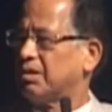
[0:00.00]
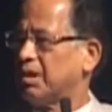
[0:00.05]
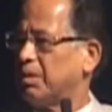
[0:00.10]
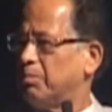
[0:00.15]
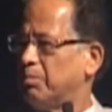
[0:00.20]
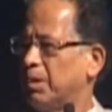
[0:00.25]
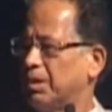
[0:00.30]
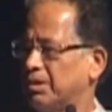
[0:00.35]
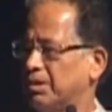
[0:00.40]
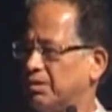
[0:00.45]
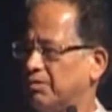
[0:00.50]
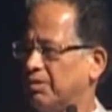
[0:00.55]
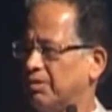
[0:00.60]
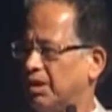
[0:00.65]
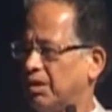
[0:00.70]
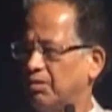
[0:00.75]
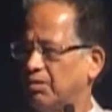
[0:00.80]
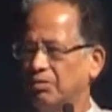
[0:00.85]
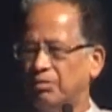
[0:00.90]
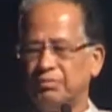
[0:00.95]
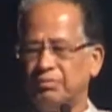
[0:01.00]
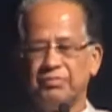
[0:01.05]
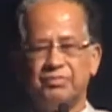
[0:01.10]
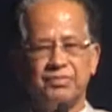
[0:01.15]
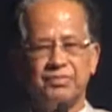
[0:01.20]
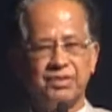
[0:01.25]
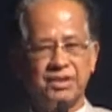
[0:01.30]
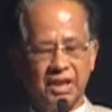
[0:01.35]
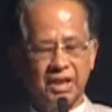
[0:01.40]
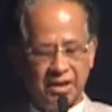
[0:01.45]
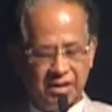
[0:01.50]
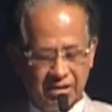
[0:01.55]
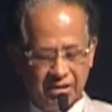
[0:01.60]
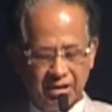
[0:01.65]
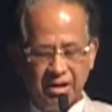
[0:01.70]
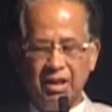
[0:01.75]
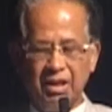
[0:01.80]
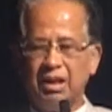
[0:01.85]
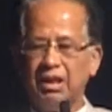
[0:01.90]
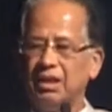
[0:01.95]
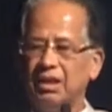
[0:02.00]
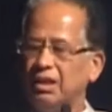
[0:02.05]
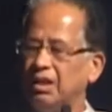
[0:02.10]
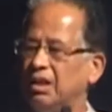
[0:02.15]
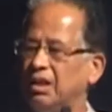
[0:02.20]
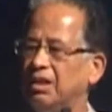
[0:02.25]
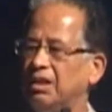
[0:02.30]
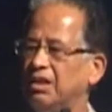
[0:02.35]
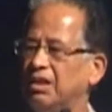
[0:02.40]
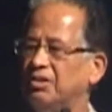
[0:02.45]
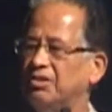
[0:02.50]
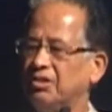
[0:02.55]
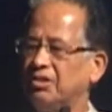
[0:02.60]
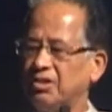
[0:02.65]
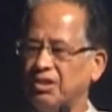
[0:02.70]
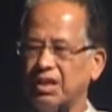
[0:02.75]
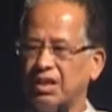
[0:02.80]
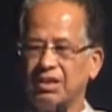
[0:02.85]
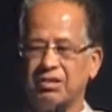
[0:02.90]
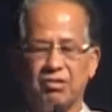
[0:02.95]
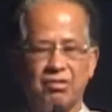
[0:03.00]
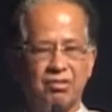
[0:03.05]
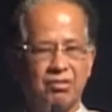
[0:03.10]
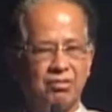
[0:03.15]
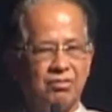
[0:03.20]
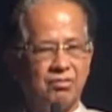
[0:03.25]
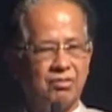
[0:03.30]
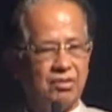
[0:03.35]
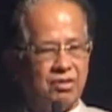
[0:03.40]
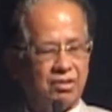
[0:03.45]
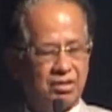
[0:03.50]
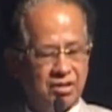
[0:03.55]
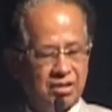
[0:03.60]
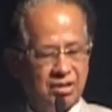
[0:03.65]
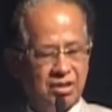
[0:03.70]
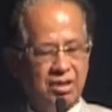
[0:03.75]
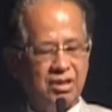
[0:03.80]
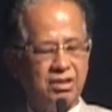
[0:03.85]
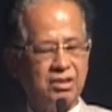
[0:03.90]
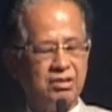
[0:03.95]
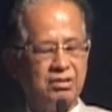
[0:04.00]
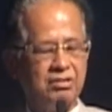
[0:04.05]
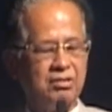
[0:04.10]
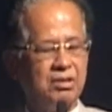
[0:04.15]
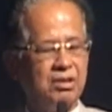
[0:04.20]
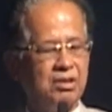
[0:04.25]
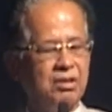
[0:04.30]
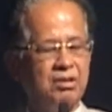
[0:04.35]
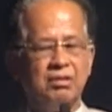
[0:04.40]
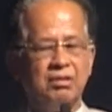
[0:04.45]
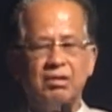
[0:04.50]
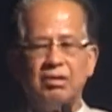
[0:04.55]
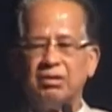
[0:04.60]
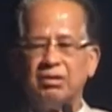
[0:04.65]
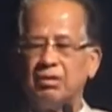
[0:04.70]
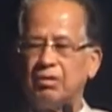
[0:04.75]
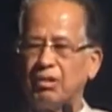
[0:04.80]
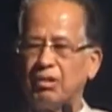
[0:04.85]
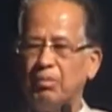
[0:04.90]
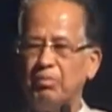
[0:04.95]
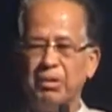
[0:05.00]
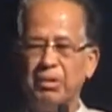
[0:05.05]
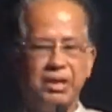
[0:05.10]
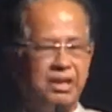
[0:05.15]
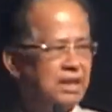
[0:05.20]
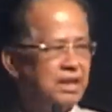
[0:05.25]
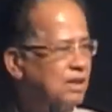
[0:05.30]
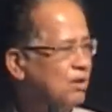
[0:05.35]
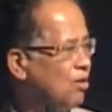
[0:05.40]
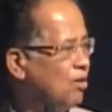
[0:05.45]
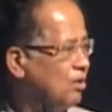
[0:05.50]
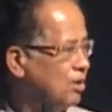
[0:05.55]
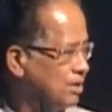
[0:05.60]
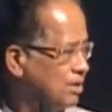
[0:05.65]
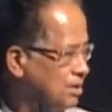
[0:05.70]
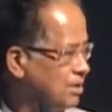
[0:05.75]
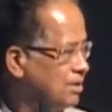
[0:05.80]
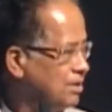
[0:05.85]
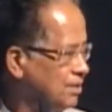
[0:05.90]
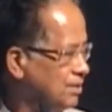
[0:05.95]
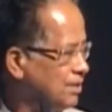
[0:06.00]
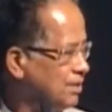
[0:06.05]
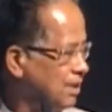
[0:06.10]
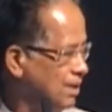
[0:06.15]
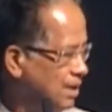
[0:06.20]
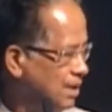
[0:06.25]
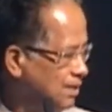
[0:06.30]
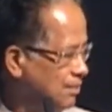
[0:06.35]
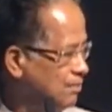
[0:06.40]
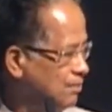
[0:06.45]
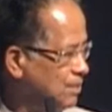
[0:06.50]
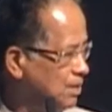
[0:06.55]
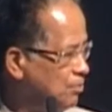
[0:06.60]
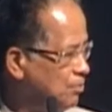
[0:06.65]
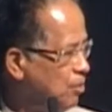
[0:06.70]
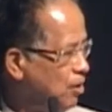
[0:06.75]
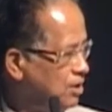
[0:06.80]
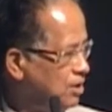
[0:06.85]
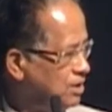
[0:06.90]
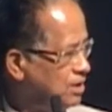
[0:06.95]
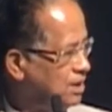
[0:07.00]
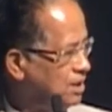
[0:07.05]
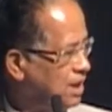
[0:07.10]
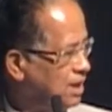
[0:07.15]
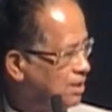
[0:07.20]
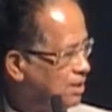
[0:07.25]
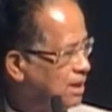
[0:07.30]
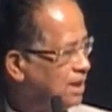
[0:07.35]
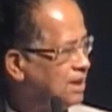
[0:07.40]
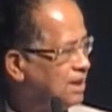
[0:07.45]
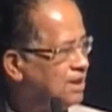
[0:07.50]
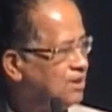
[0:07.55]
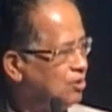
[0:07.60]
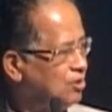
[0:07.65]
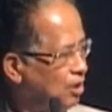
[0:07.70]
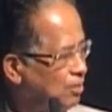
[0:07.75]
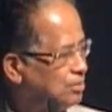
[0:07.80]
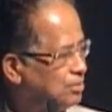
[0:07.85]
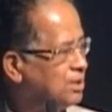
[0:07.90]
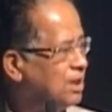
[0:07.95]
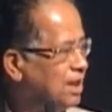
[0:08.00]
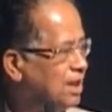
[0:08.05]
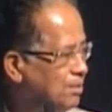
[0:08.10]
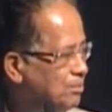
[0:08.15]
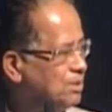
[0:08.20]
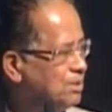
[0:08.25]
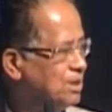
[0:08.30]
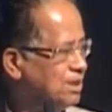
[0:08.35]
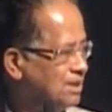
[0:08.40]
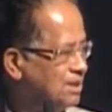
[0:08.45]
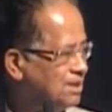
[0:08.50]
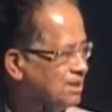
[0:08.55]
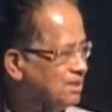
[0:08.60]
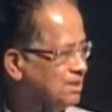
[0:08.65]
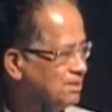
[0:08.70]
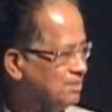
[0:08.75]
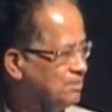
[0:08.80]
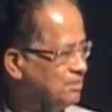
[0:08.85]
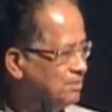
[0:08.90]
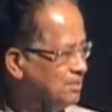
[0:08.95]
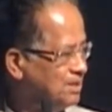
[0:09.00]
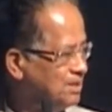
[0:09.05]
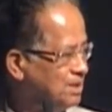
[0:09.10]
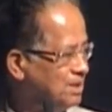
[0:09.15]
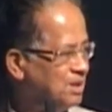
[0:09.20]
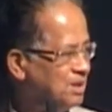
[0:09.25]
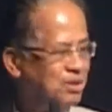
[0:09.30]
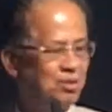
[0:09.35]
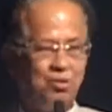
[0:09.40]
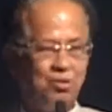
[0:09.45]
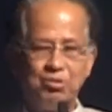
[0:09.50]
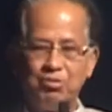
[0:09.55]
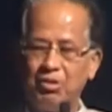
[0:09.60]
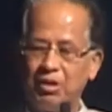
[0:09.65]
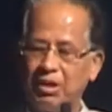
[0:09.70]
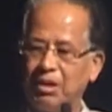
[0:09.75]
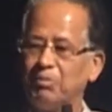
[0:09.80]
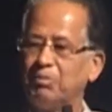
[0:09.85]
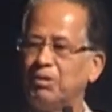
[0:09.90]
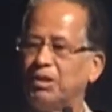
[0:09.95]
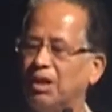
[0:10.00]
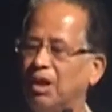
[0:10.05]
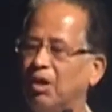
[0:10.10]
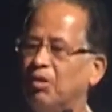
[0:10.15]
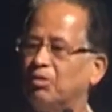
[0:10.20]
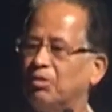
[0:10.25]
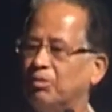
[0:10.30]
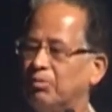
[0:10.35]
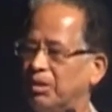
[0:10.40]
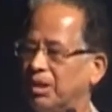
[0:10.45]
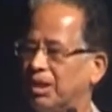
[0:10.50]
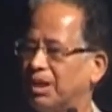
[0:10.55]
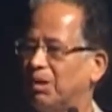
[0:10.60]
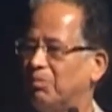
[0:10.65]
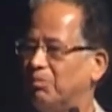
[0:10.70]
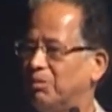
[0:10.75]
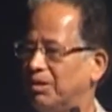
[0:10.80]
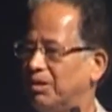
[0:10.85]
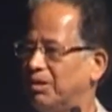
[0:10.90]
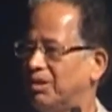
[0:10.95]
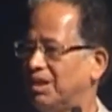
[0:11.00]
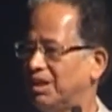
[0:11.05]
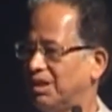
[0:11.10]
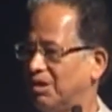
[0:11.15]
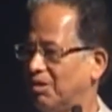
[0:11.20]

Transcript: embassy fellow that in this recession, these community colleges, the boys, they are getting jobs and everything. Those who are coming out of the community